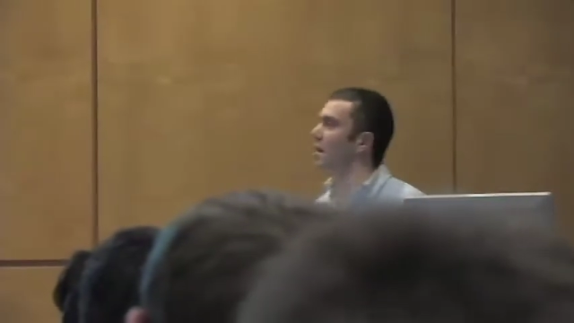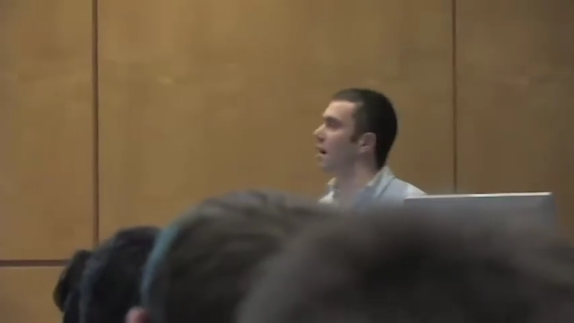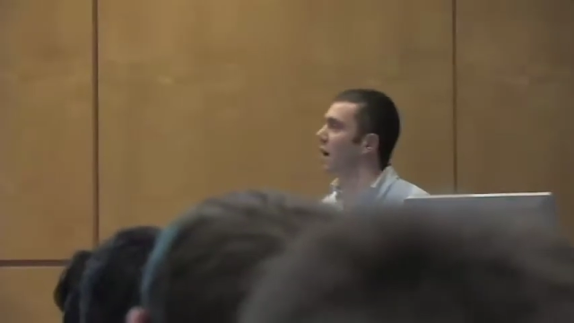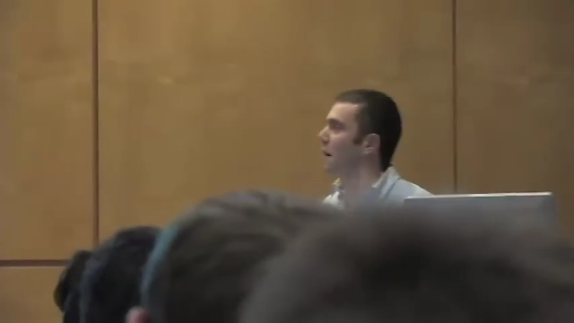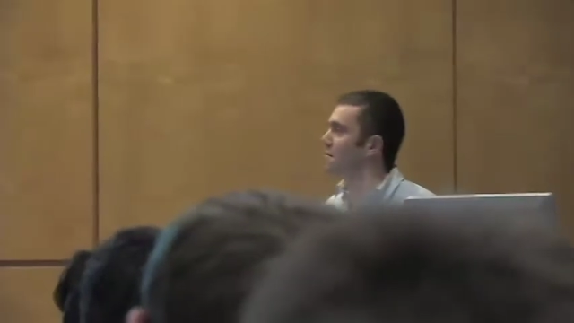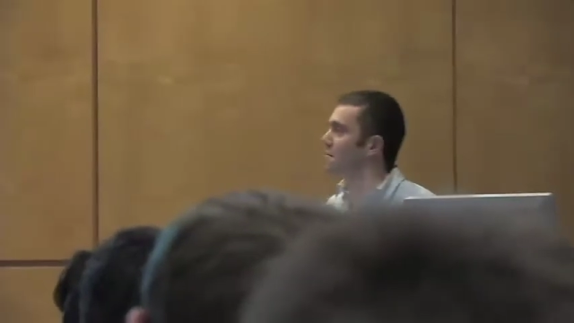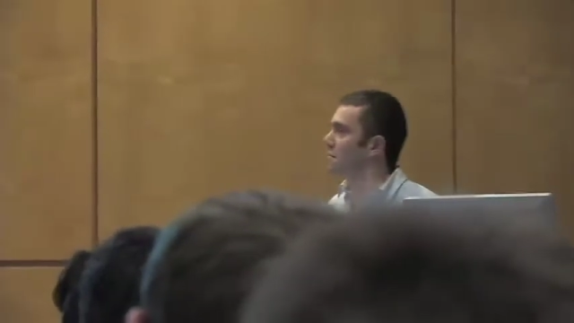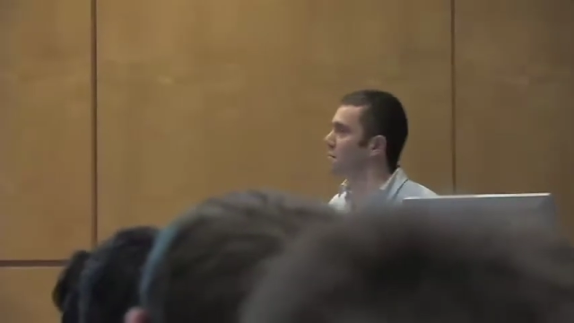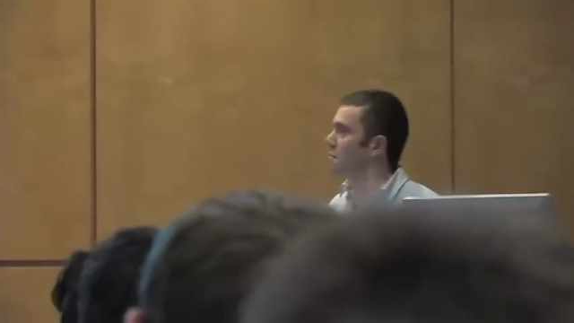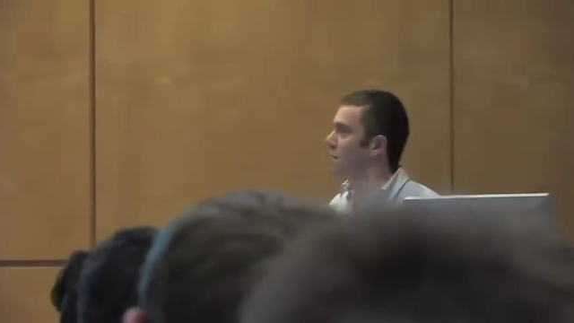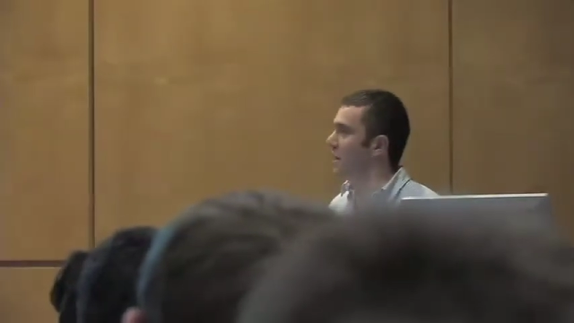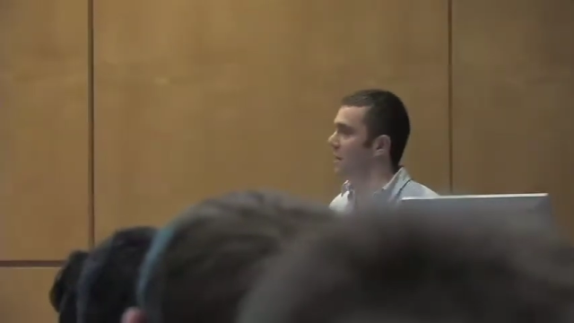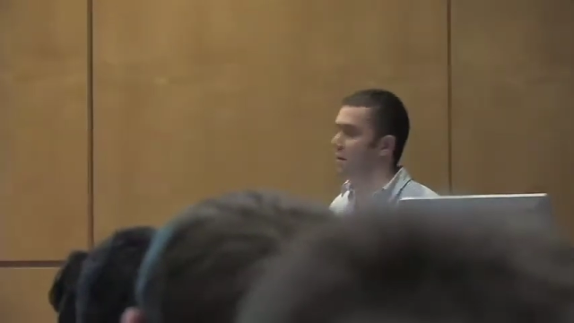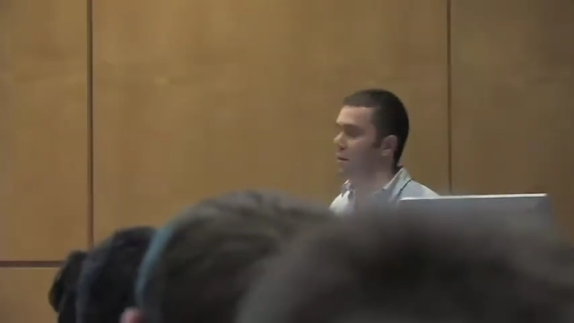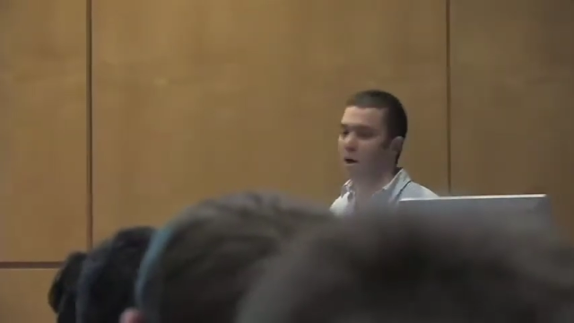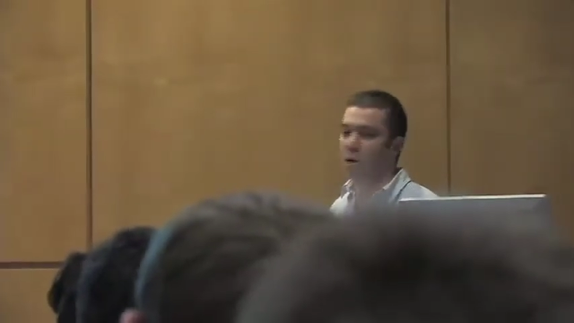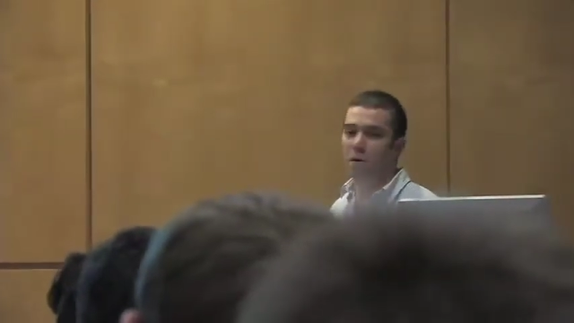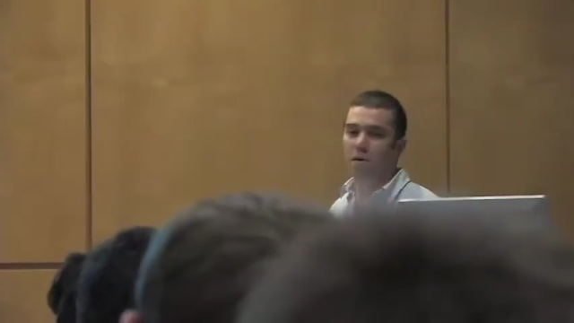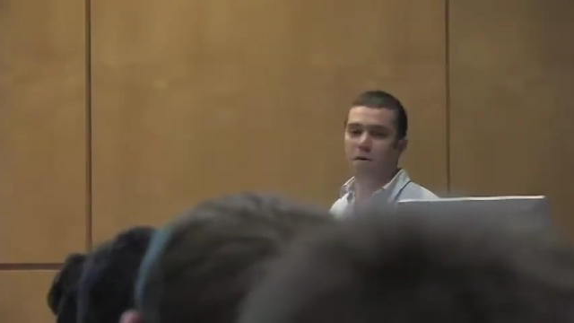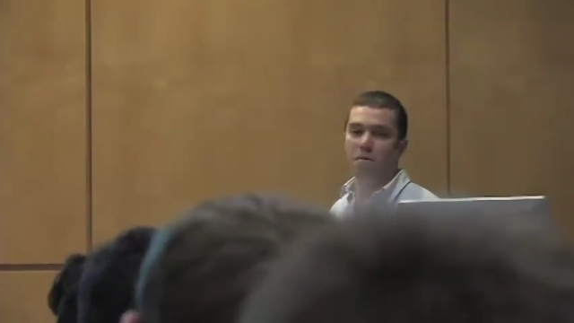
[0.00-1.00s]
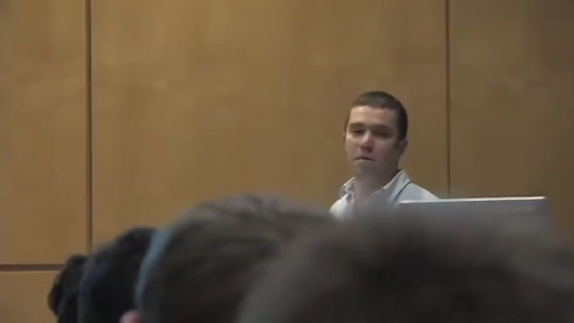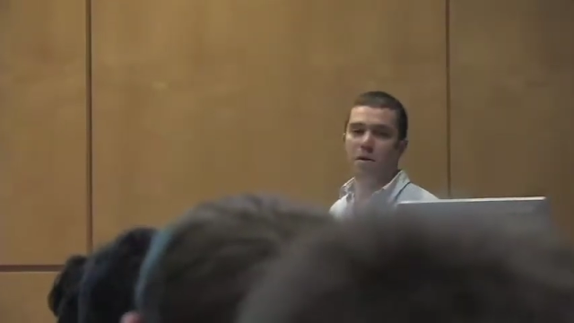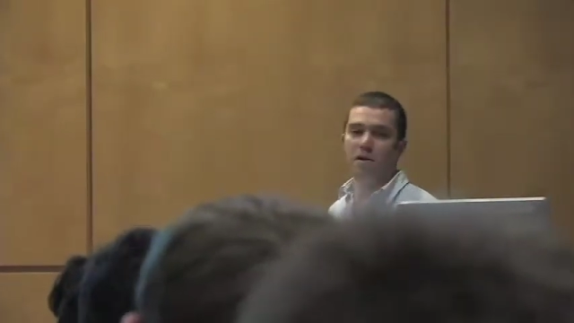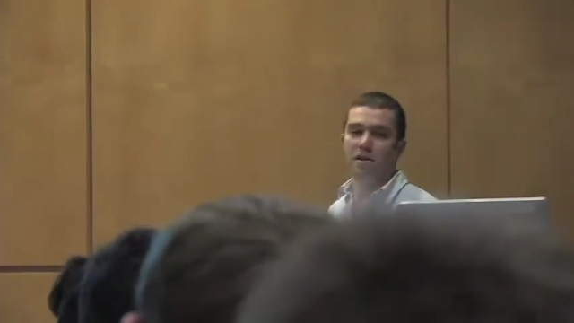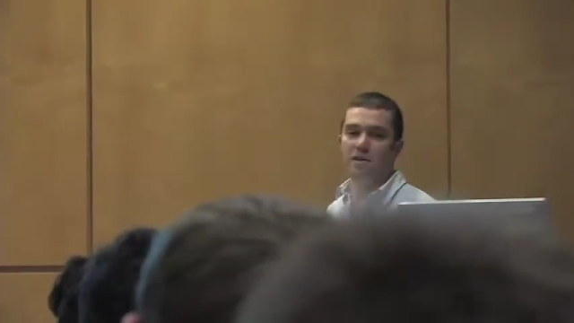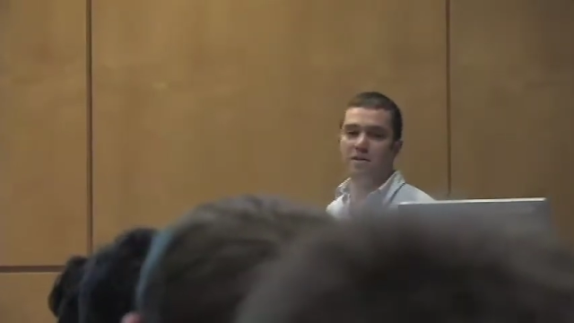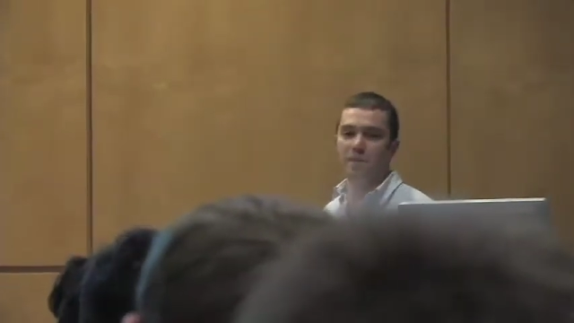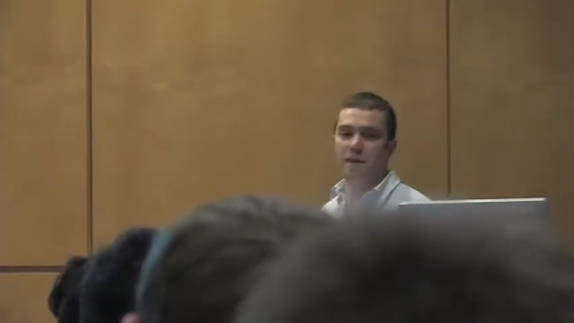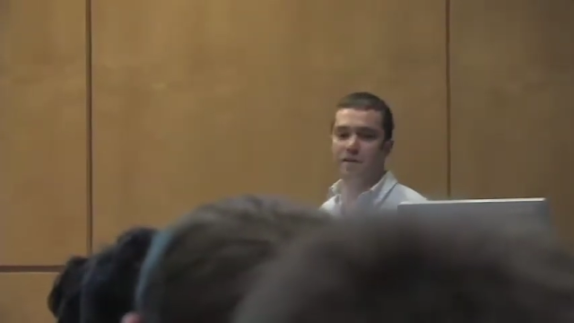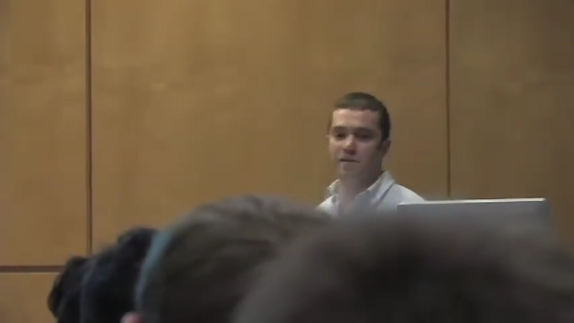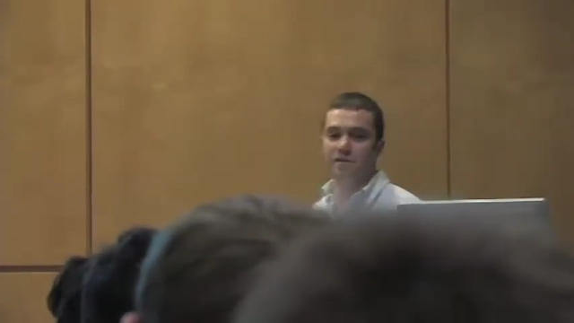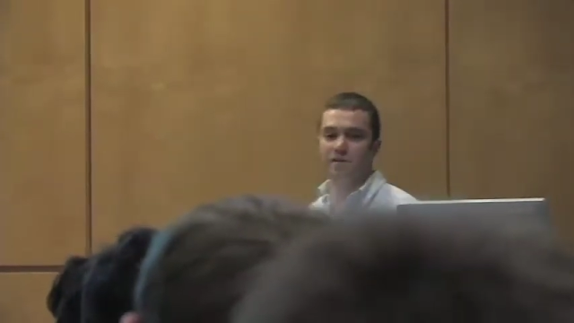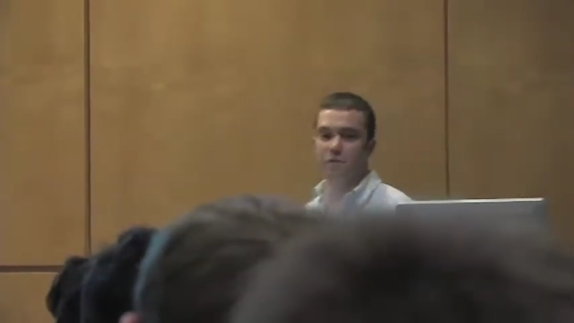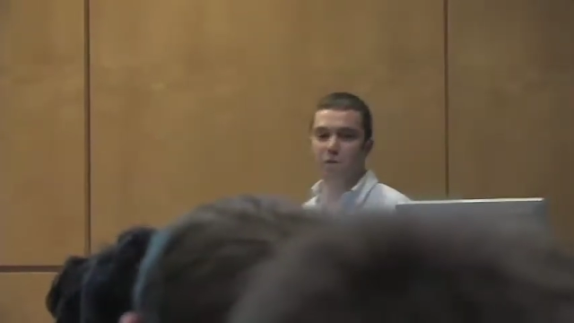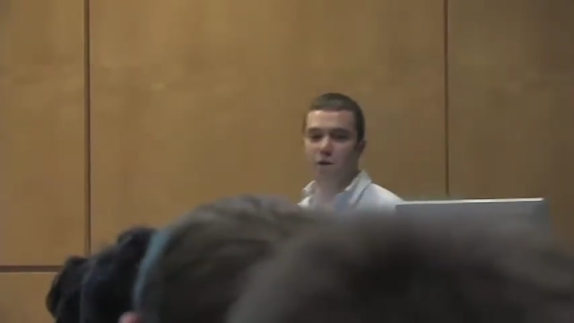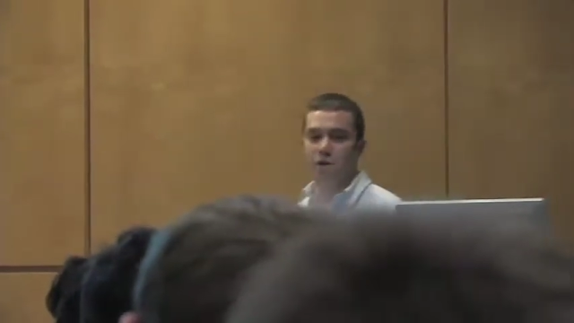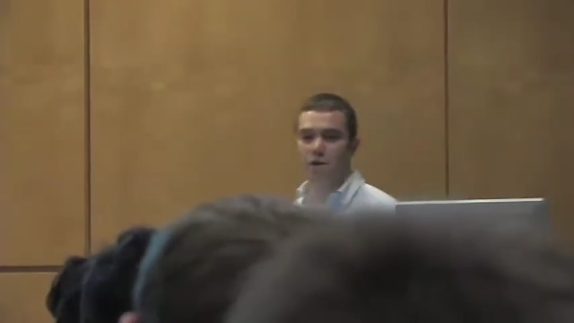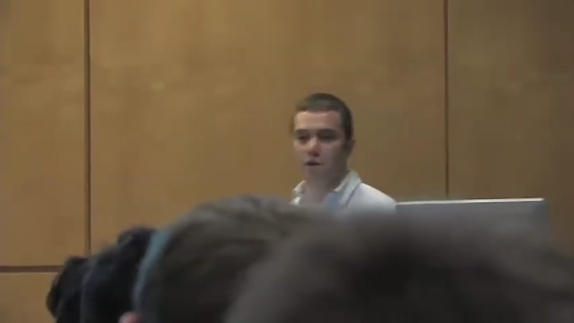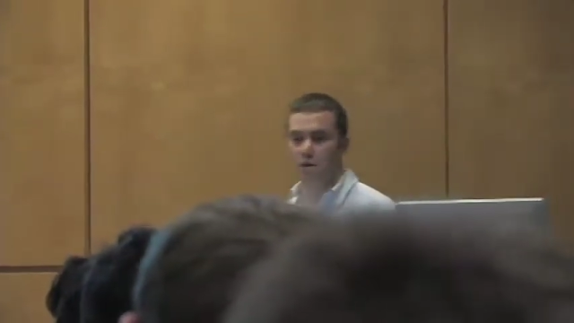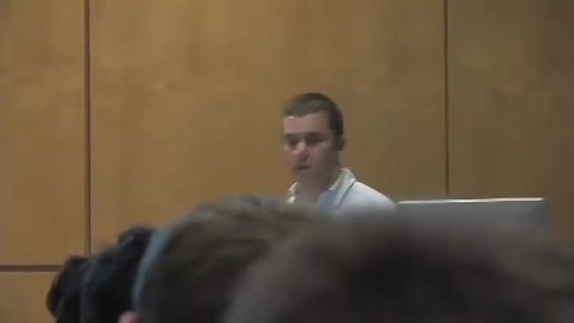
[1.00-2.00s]
apps on Bebo and MySpace as
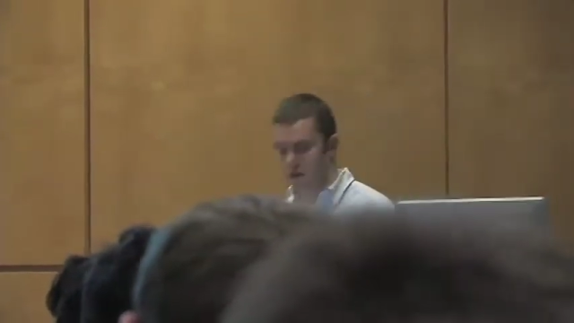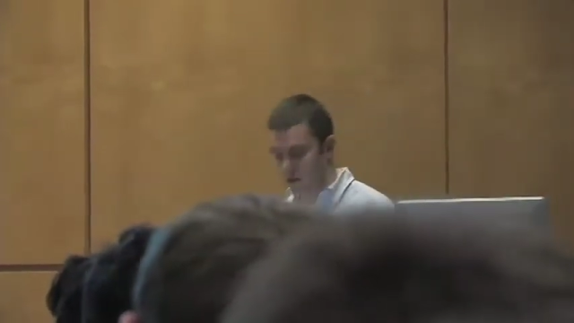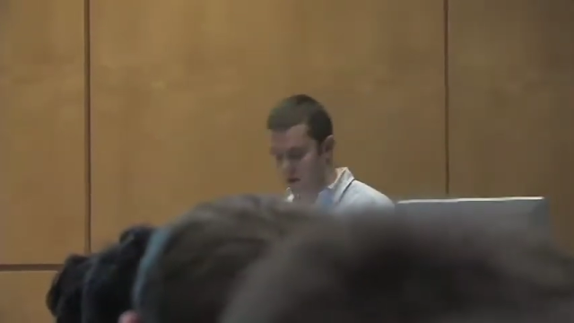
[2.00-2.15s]
well.